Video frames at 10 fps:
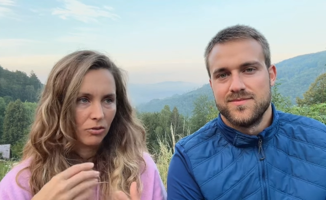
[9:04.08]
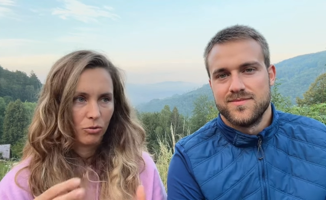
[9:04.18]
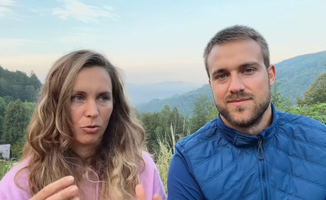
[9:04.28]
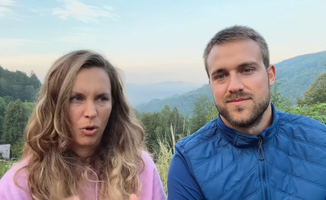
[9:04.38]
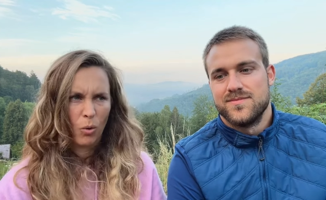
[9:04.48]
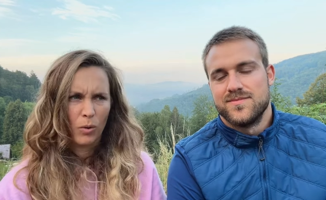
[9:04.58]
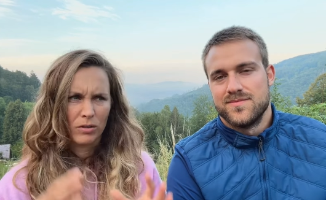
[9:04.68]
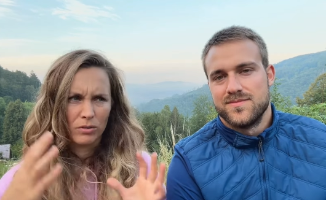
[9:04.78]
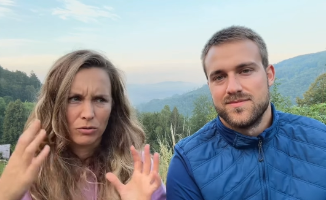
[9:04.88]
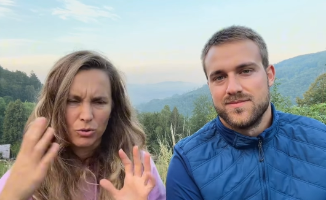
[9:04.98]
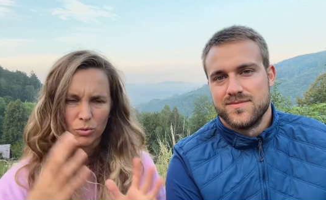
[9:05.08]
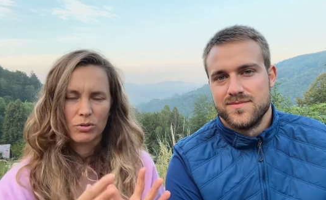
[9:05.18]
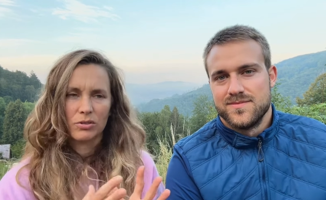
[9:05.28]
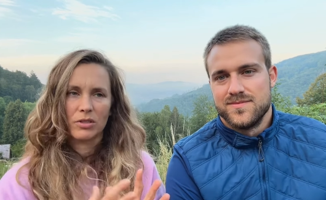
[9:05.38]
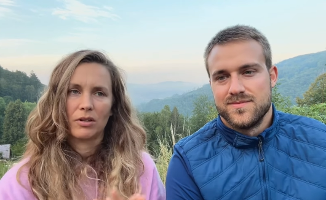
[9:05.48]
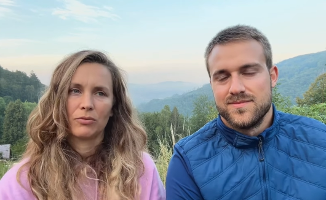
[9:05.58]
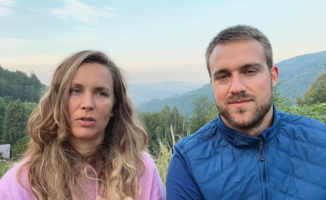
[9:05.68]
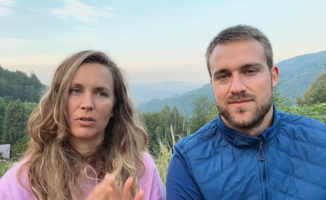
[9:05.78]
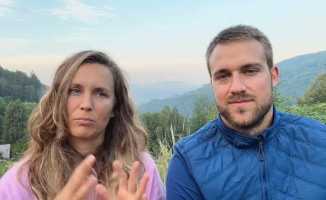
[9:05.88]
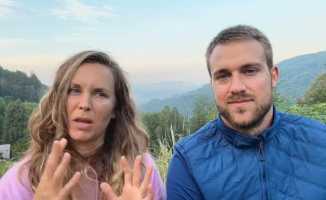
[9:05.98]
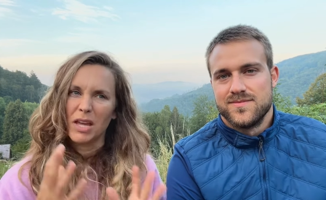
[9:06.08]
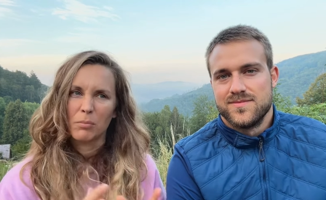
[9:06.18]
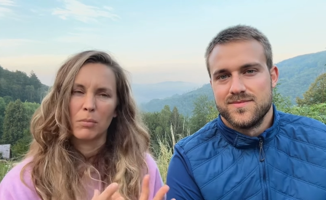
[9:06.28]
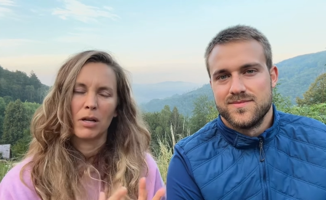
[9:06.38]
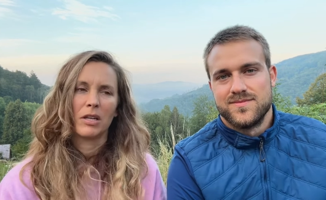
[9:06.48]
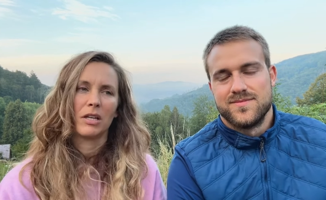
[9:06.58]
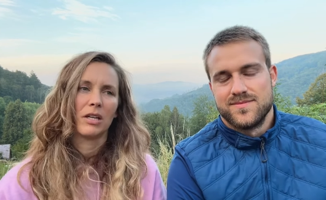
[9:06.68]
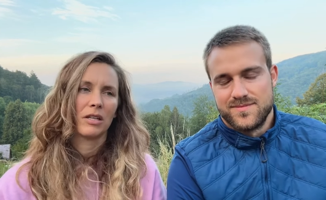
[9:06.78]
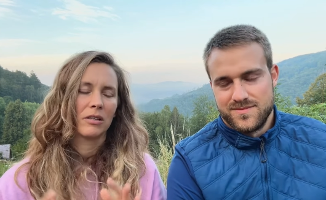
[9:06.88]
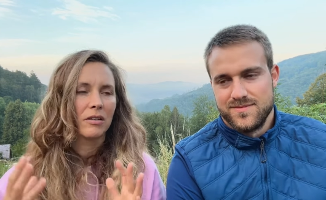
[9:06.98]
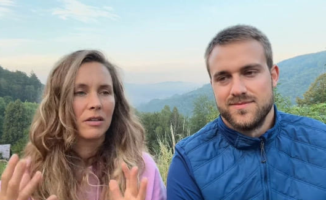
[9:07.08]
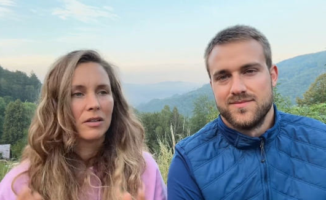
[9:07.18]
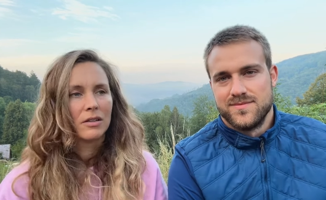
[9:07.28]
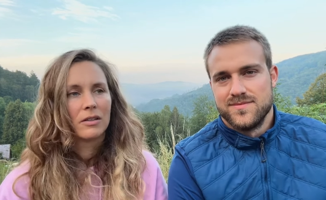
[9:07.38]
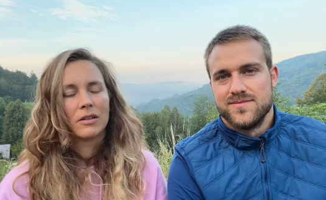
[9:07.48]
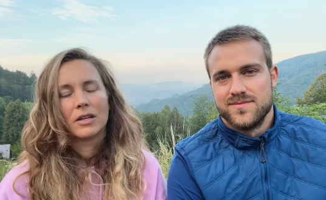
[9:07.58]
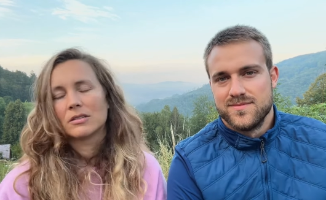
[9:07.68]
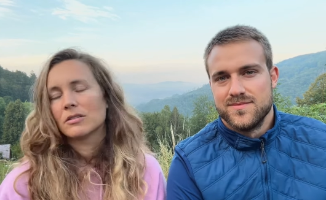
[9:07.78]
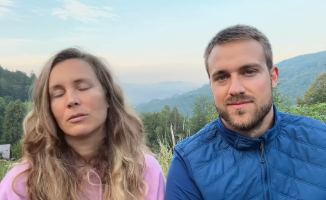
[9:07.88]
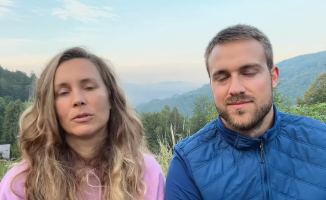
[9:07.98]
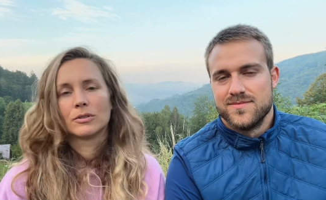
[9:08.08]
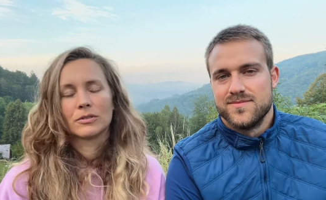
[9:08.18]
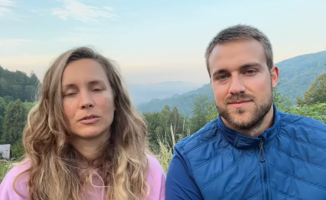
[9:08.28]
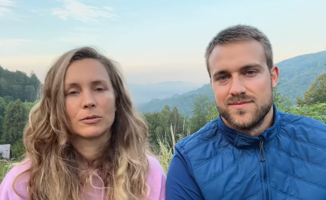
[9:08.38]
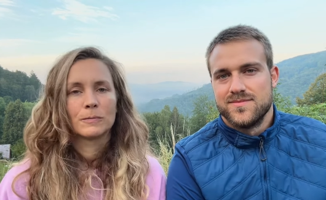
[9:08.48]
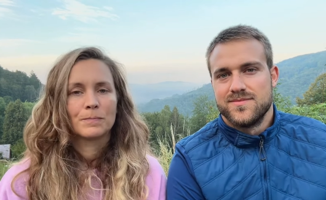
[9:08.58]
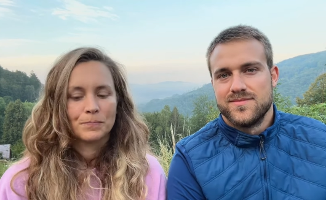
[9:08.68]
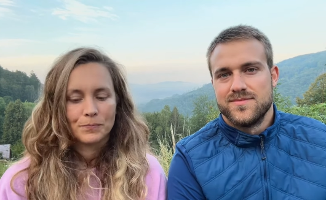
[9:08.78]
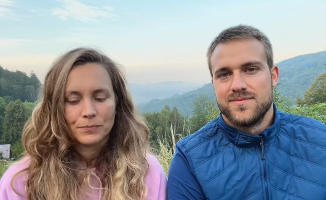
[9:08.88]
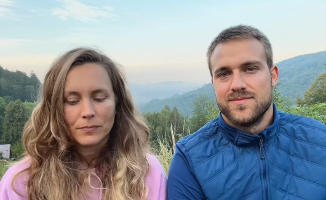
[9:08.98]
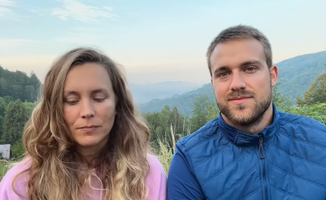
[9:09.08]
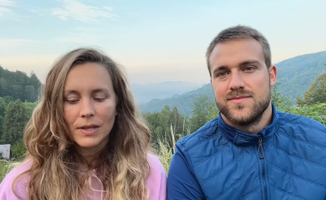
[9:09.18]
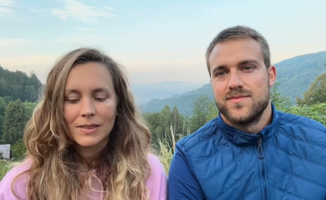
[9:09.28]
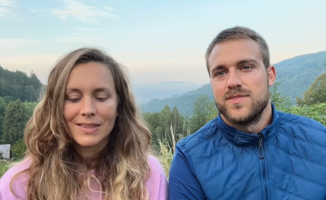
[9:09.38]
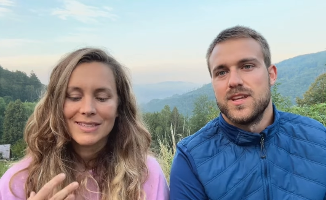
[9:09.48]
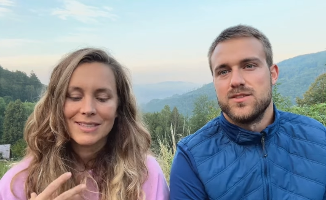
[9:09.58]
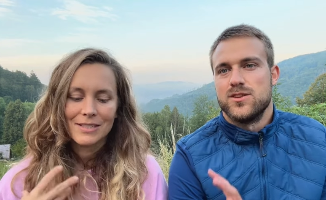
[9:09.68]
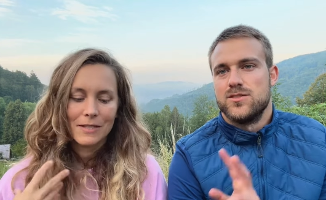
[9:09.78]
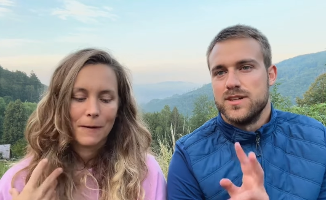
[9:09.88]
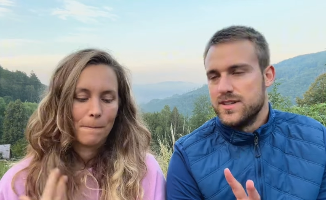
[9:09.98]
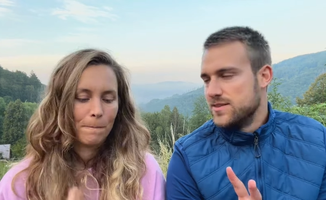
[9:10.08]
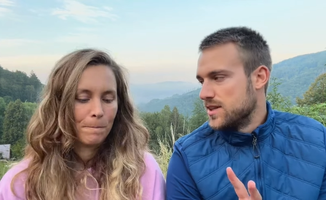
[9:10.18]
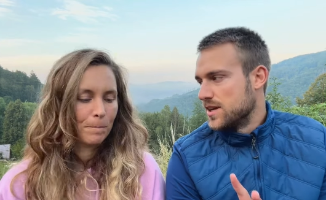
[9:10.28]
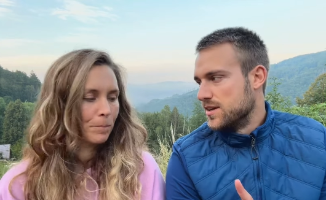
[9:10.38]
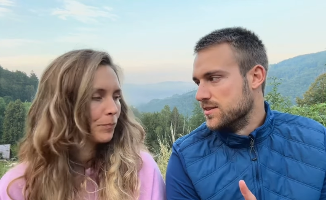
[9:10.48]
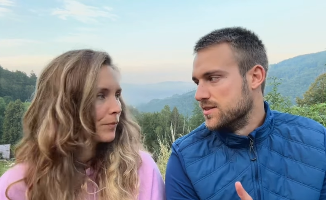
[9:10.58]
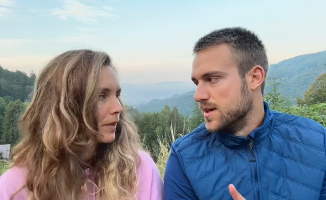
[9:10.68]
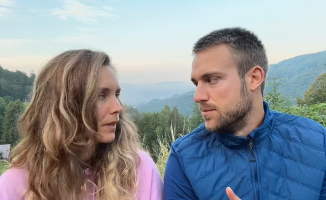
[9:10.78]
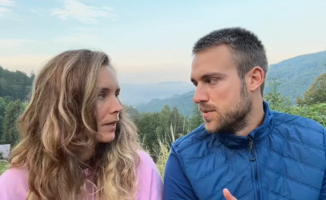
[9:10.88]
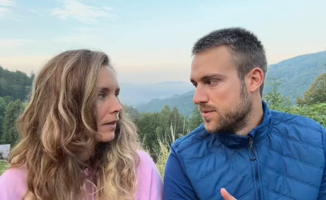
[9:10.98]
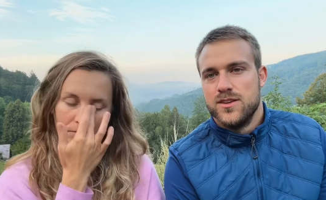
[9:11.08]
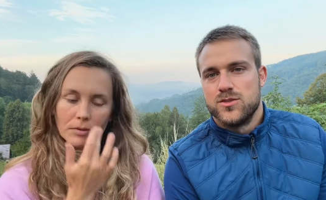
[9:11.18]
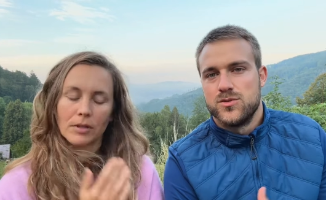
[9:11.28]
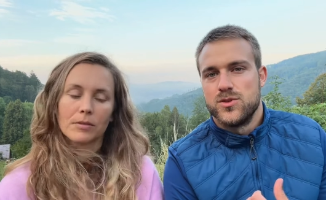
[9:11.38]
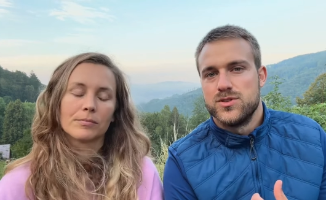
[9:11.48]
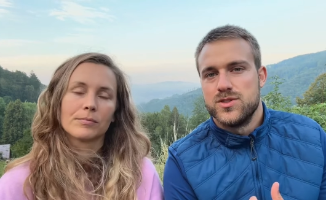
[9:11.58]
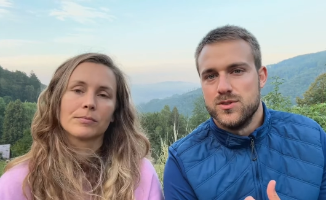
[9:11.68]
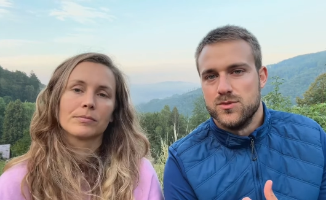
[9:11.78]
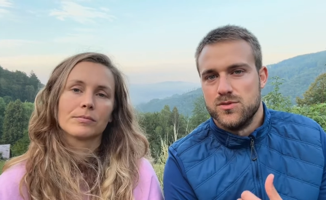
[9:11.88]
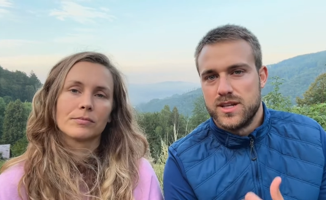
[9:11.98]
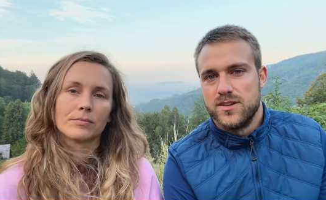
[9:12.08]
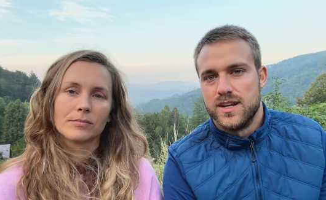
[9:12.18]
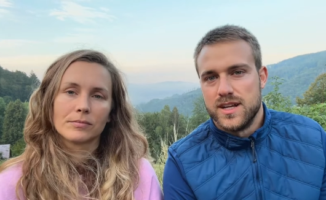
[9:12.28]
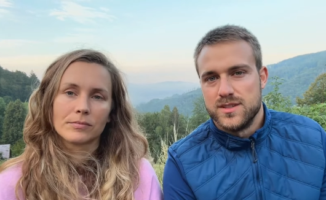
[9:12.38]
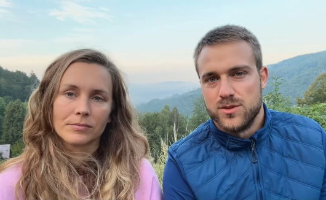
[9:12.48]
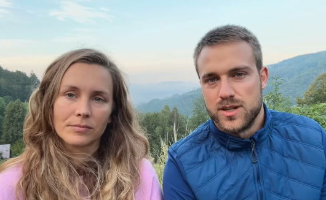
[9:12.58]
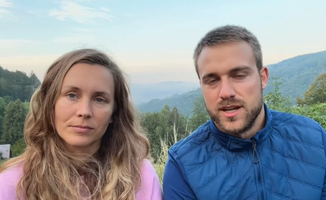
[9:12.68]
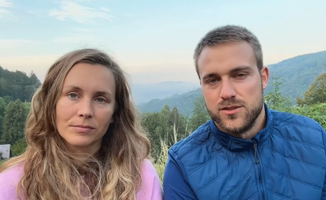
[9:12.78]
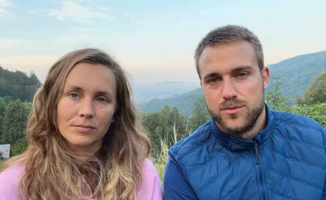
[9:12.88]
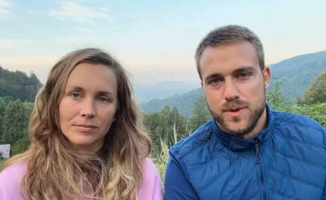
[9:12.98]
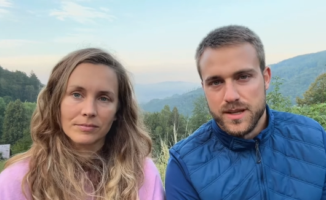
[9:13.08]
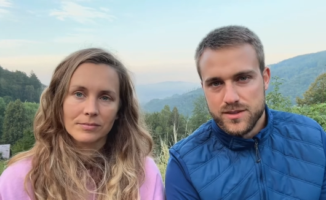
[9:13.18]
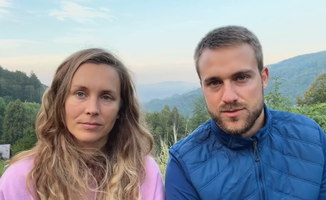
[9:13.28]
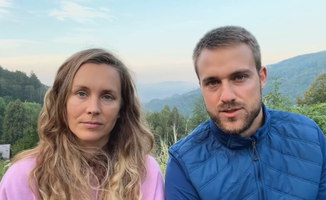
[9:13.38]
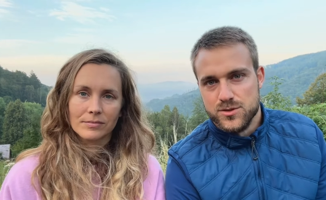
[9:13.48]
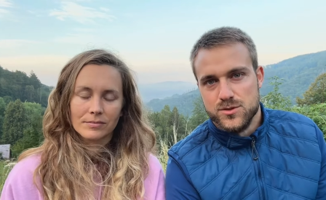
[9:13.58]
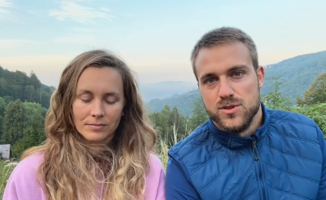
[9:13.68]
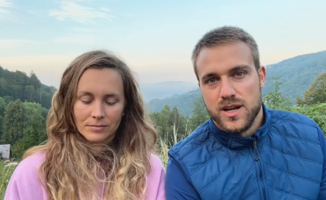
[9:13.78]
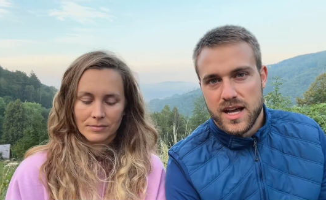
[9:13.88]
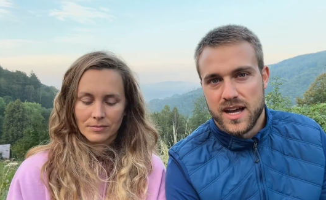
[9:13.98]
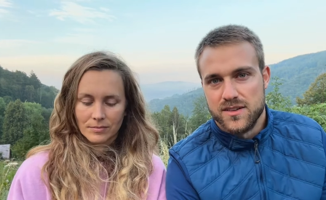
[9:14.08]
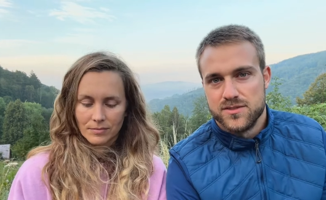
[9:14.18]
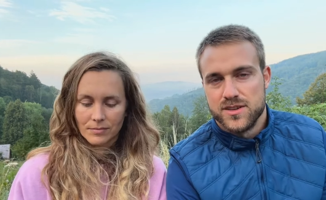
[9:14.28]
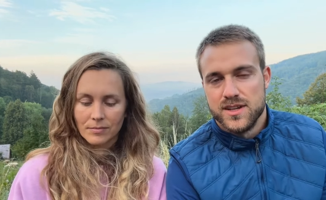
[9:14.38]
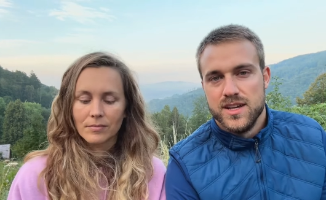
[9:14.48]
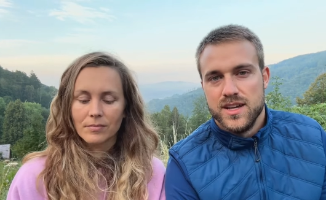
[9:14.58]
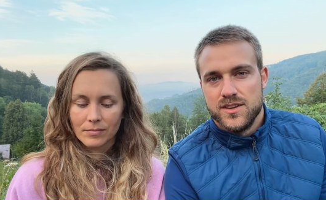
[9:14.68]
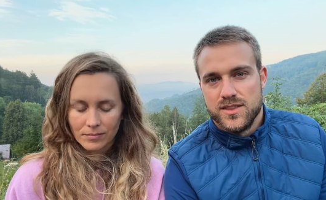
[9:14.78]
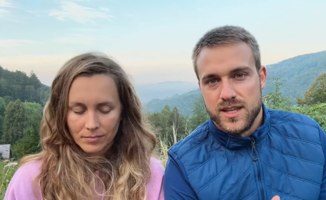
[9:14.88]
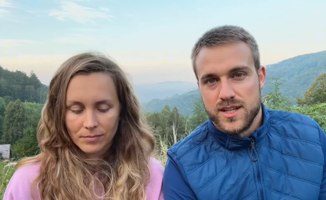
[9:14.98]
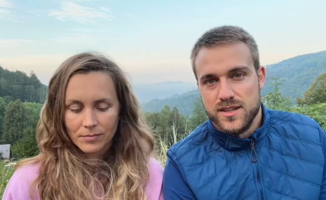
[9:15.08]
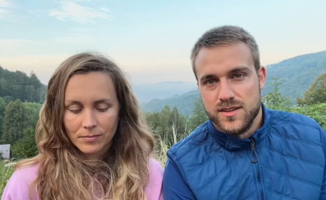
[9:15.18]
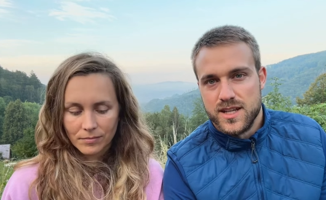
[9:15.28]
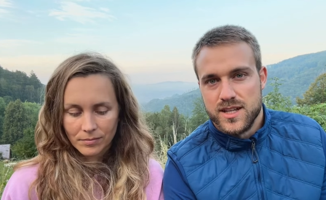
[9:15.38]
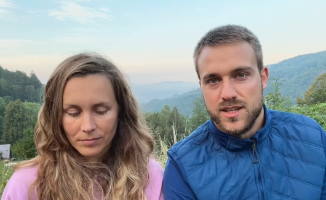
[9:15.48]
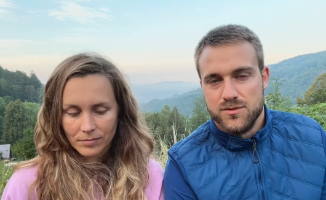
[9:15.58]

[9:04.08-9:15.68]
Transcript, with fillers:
Speaker 1: to go and do stuff and make money and and so on. So that's already
Speaker 2: the second step. So yeah. first you recognize what kind of beliefs you have, neg- negative